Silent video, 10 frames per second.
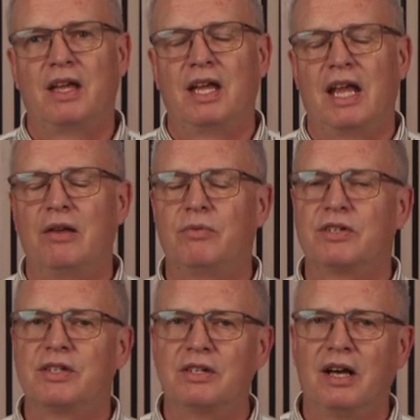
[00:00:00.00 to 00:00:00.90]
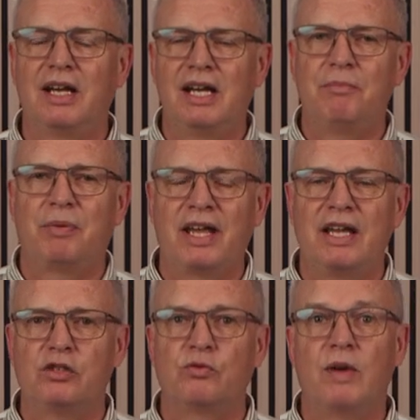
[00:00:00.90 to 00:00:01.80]
It was not in a
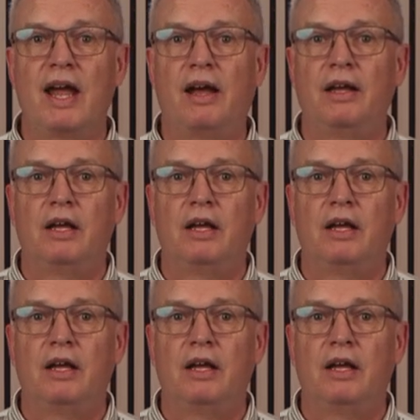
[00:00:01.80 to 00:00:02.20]
place where